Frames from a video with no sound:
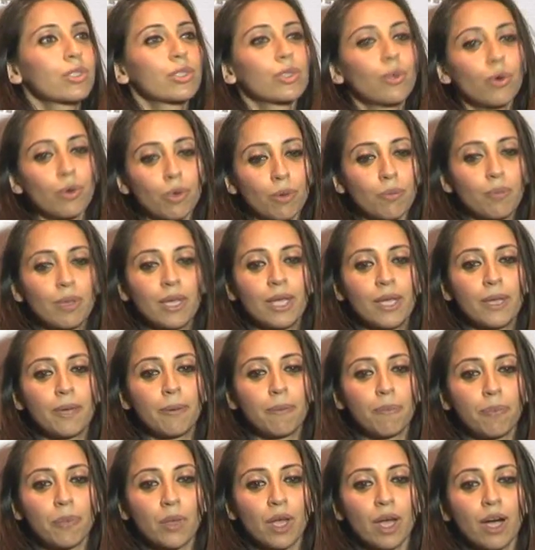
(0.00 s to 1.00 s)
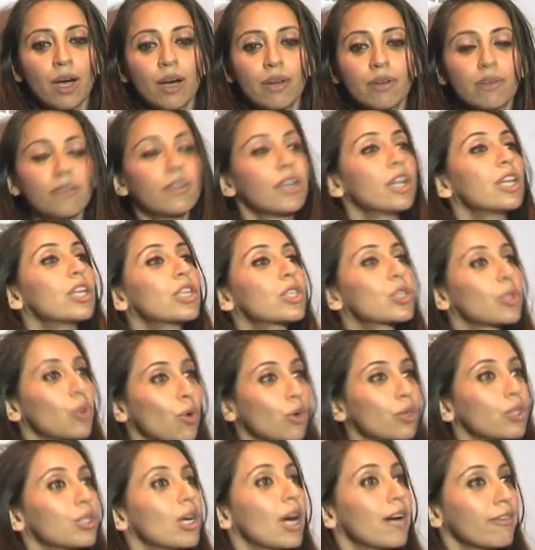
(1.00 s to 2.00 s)
is going to be really
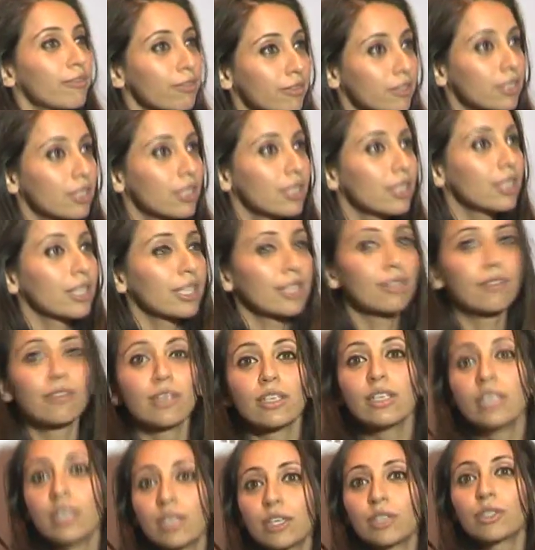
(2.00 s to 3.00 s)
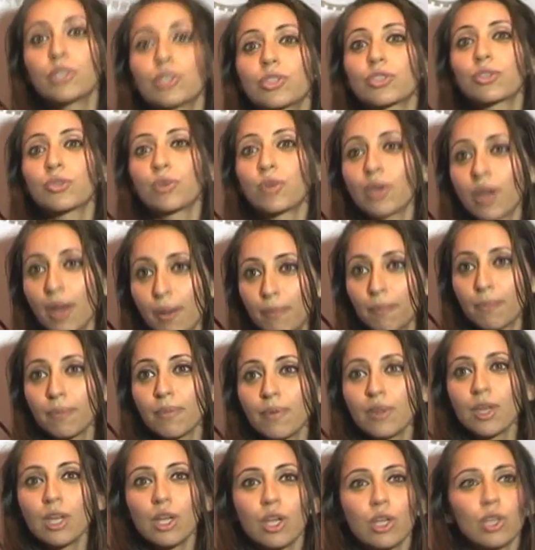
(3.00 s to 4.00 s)
sought after in the years to come.
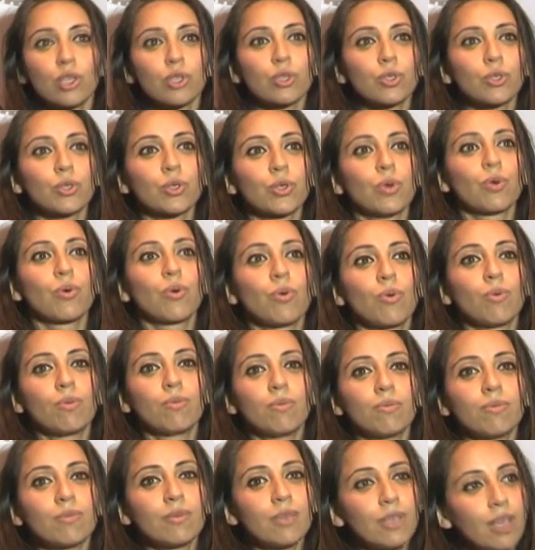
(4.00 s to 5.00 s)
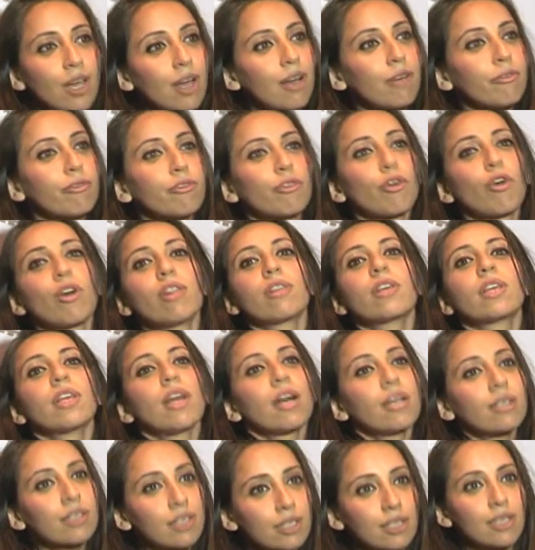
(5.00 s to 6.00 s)
So yeah, for all the
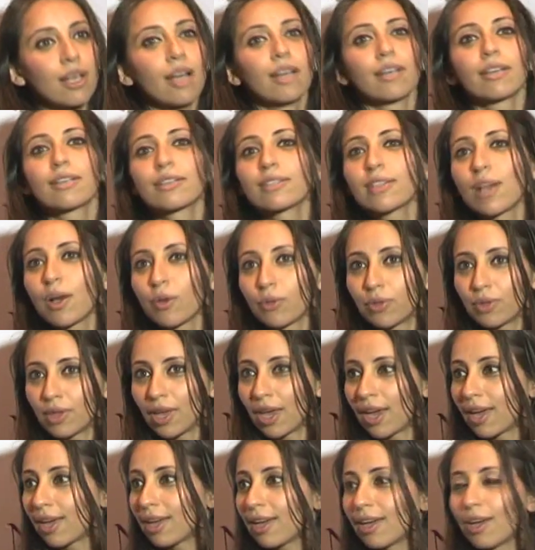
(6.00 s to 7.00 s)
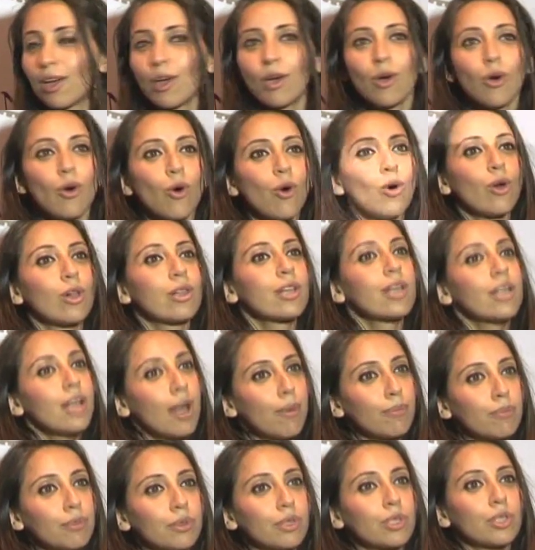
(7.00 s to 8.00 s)
young designers out there, all the
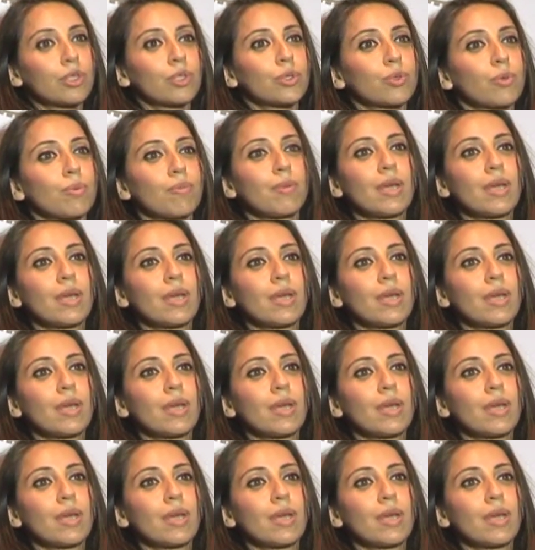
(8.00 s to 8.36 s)
companies who are